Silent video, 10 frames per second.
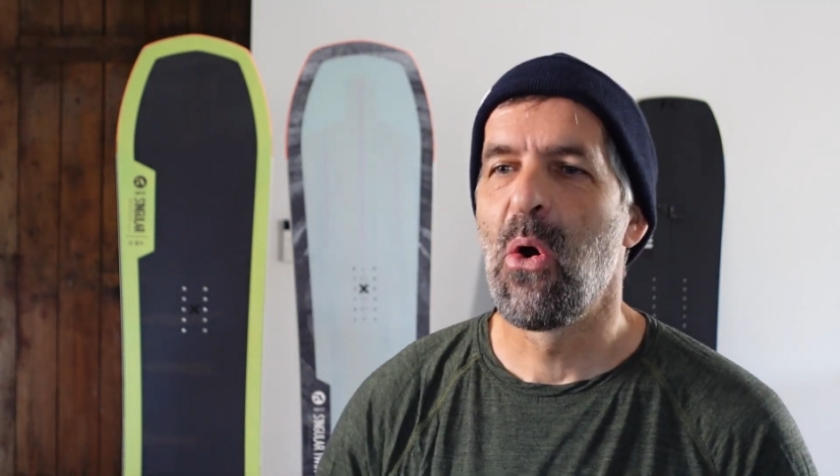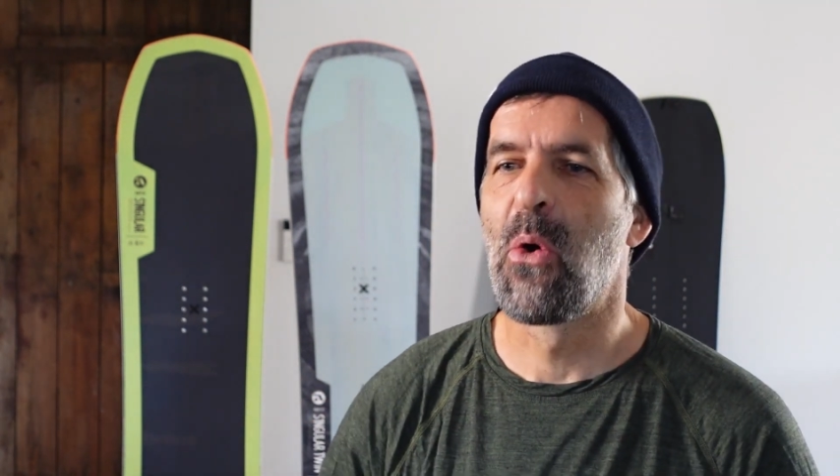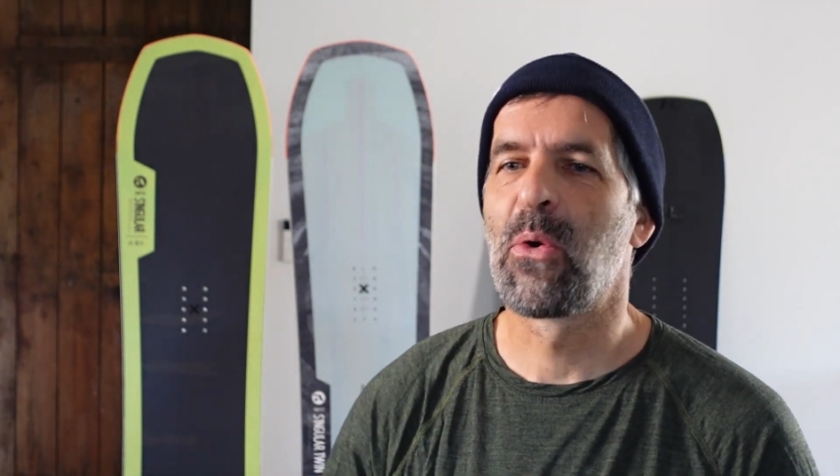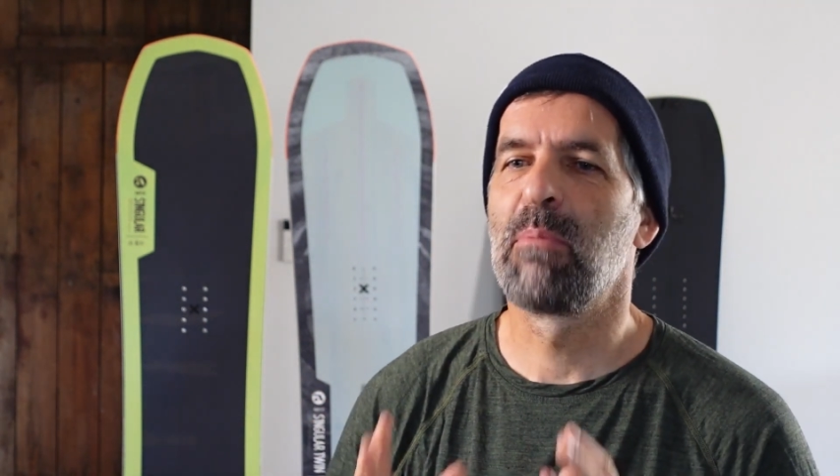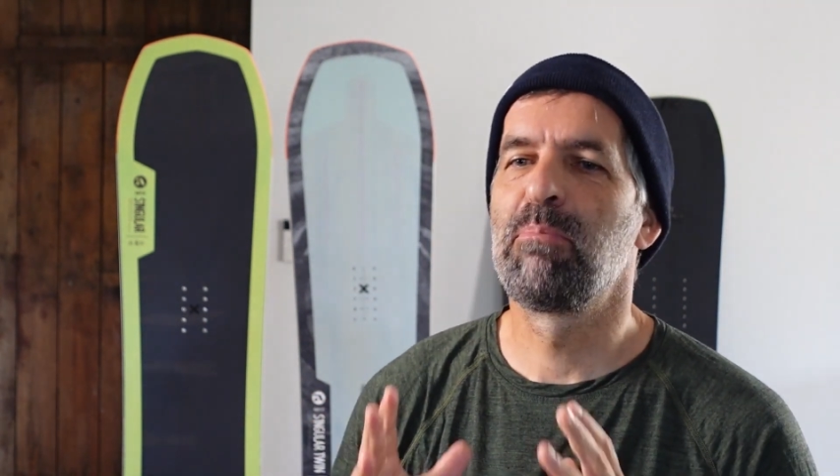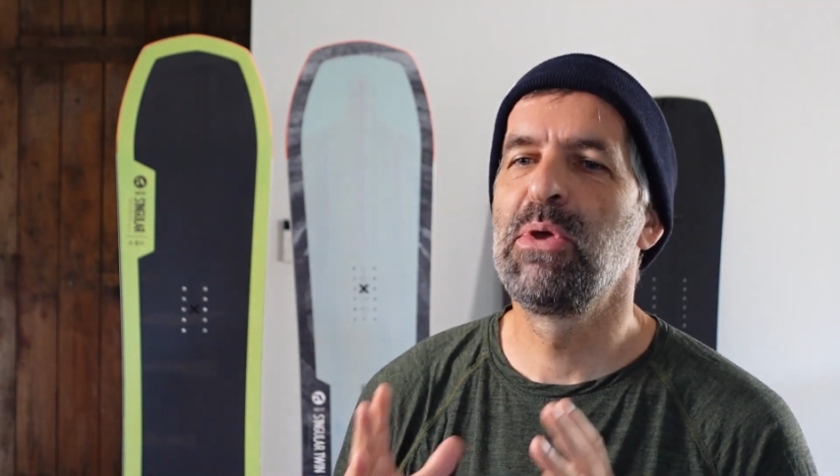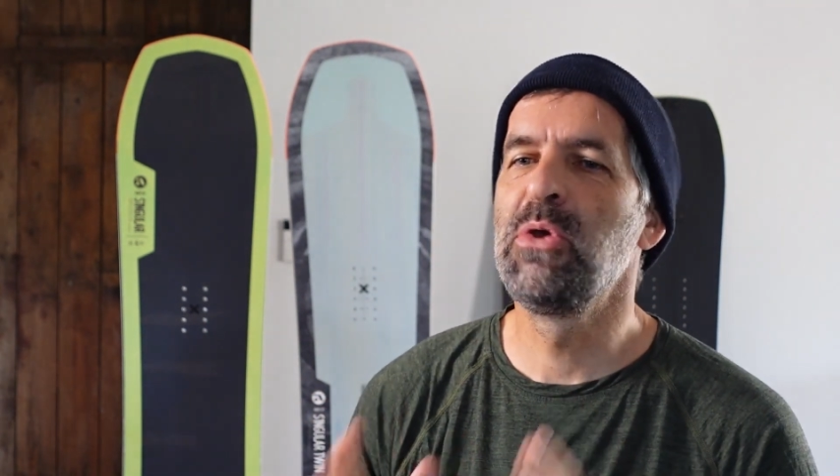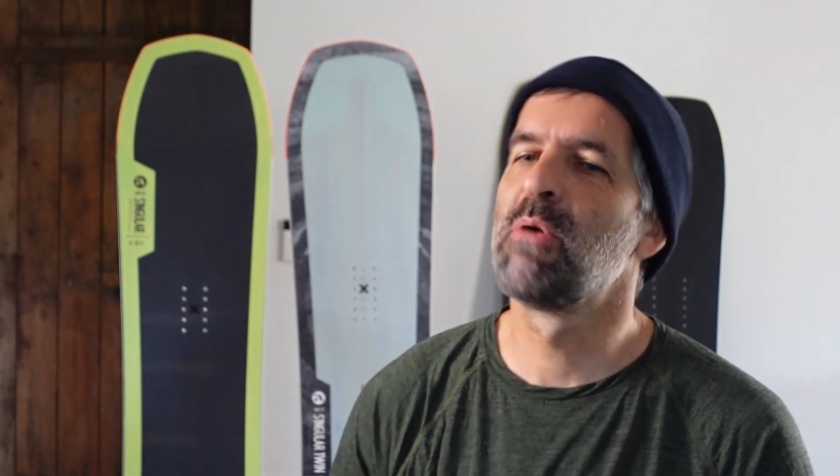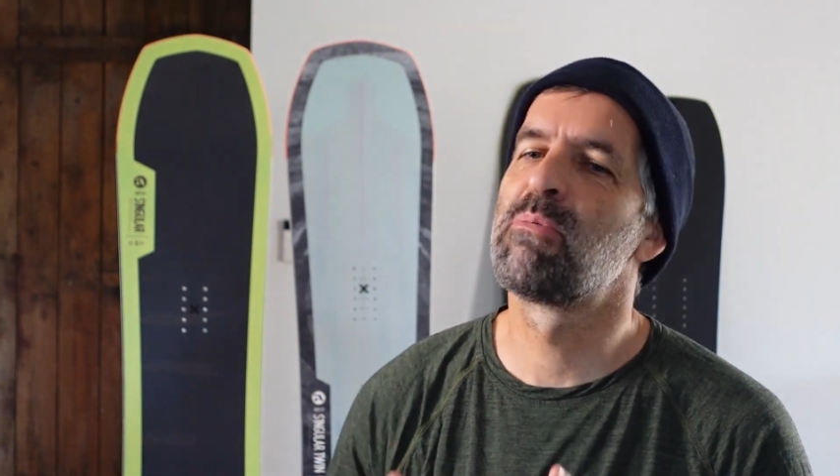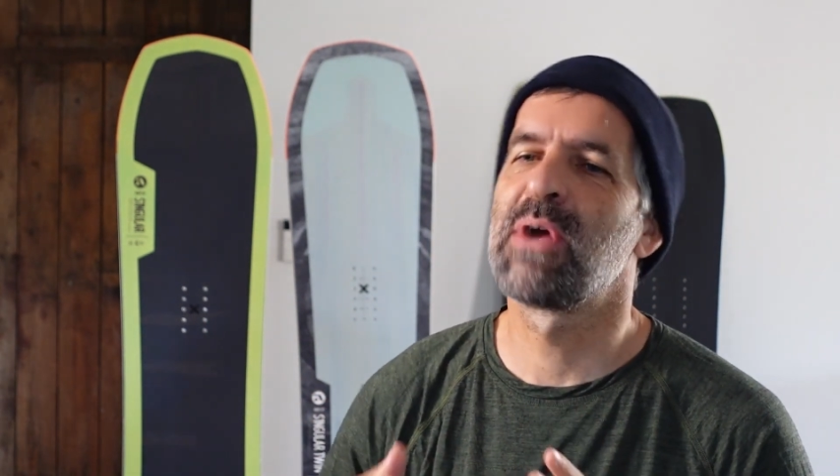or a
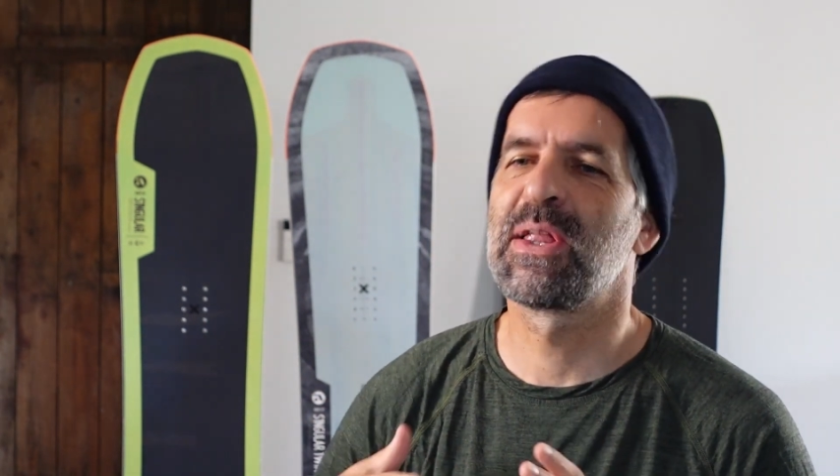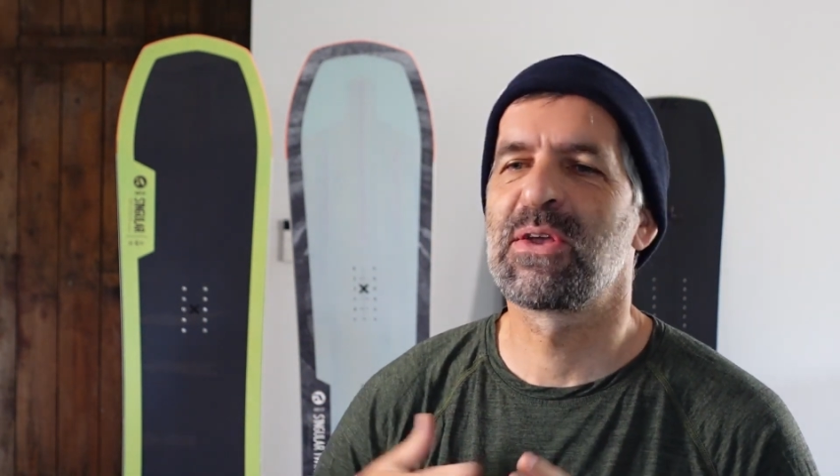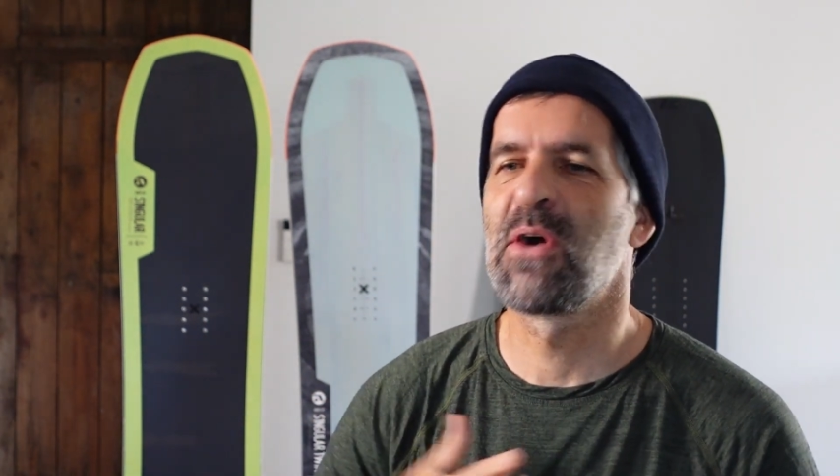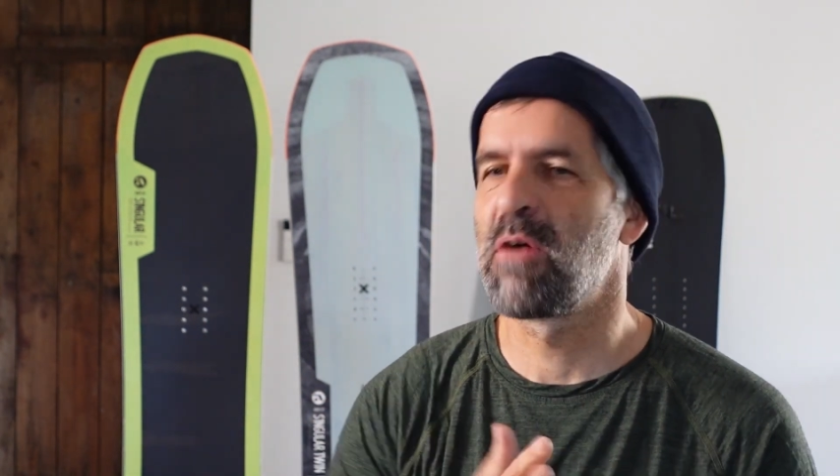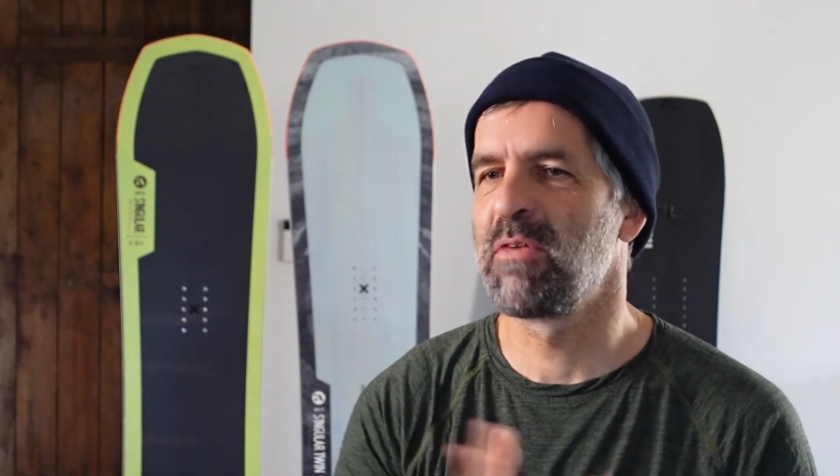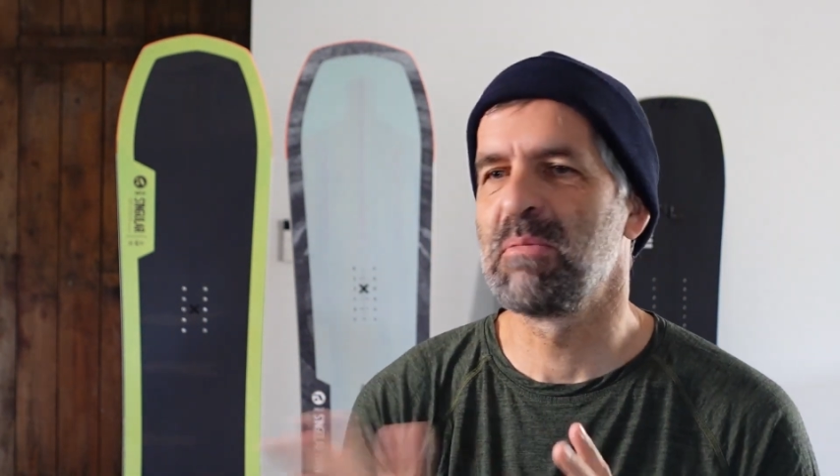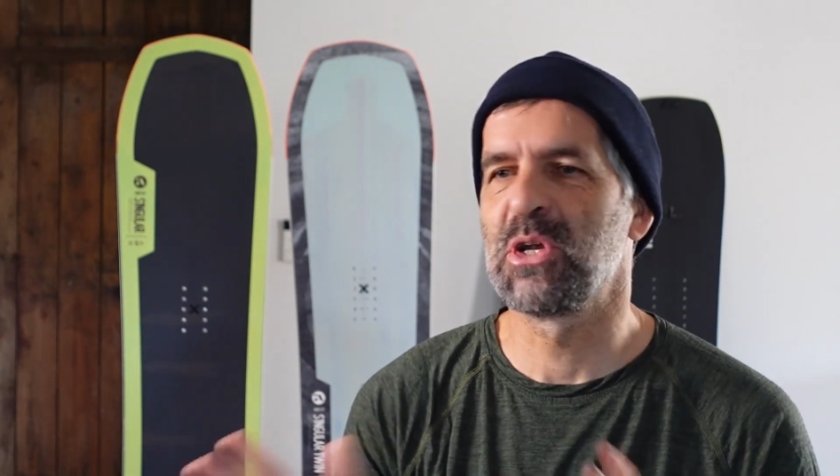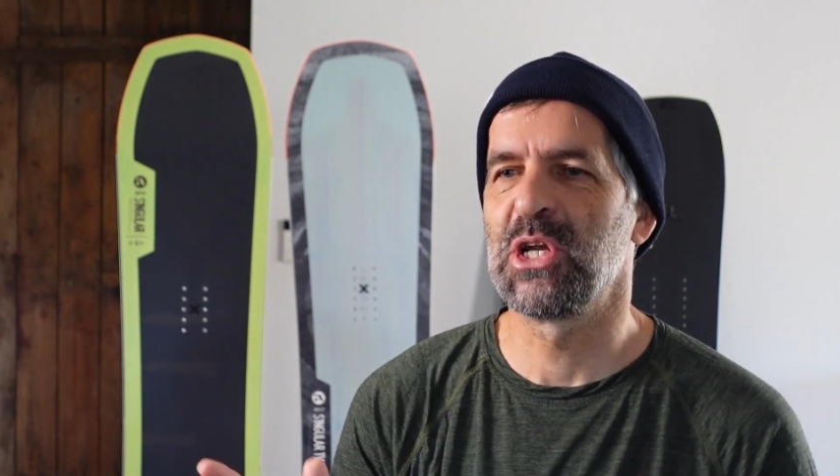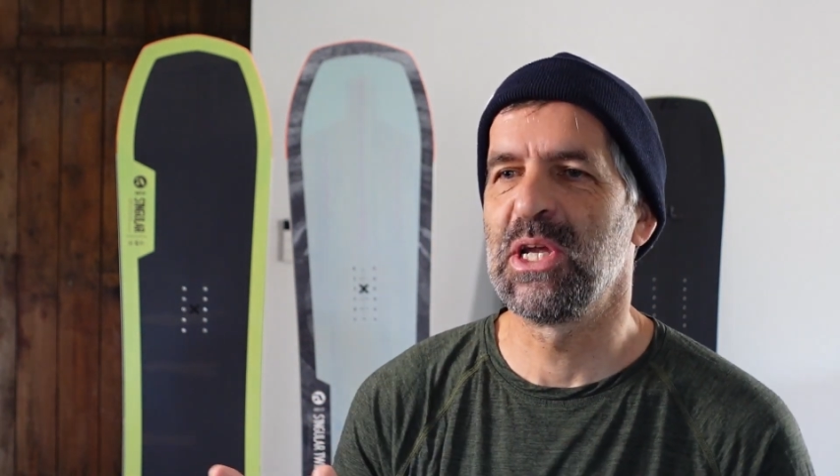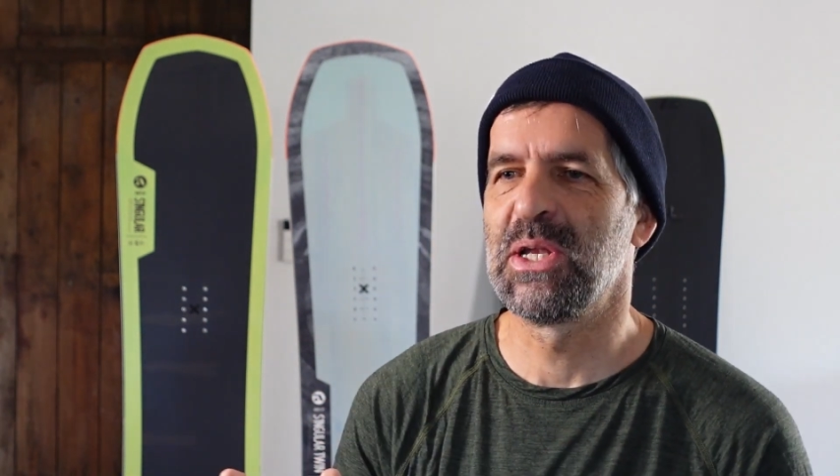purebred carving
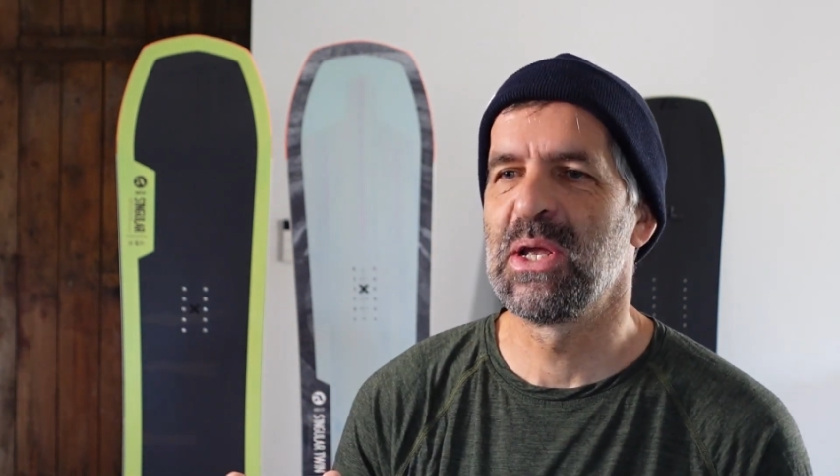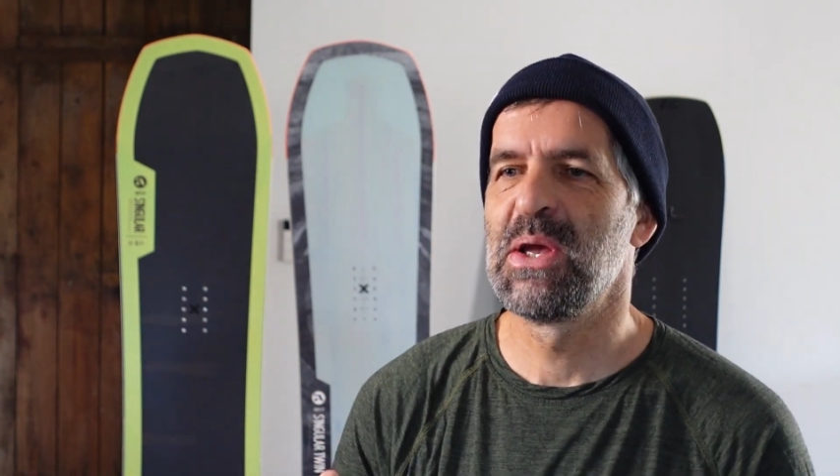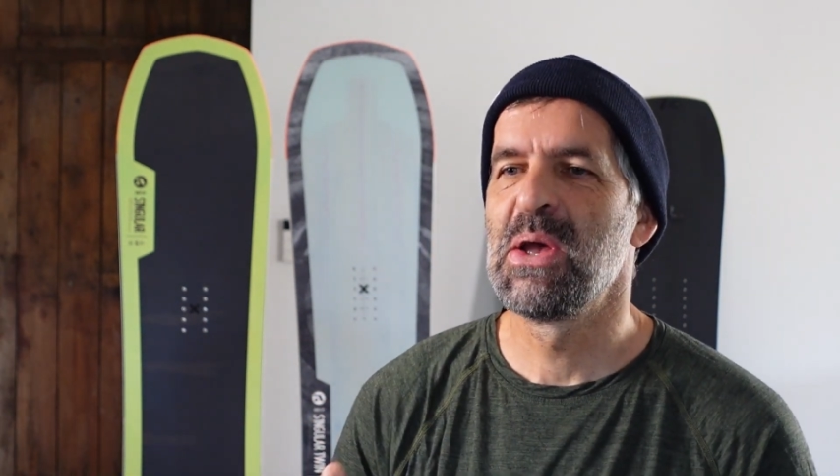machine.